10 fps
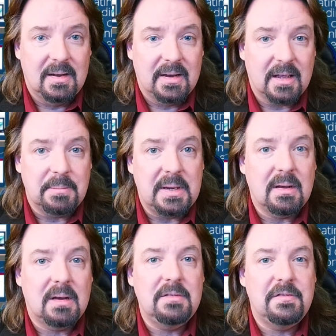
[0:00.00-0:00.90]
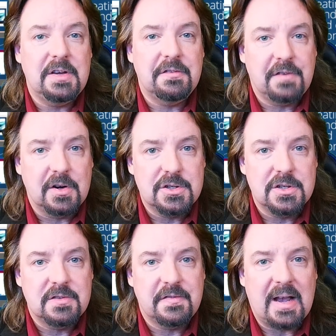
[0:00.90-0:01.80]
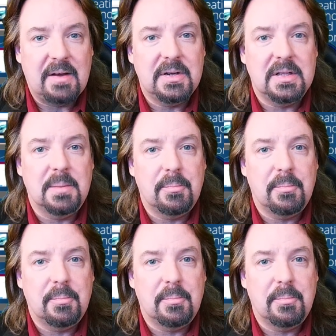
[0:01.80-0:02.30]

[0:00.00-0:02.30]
can be done via functions found in the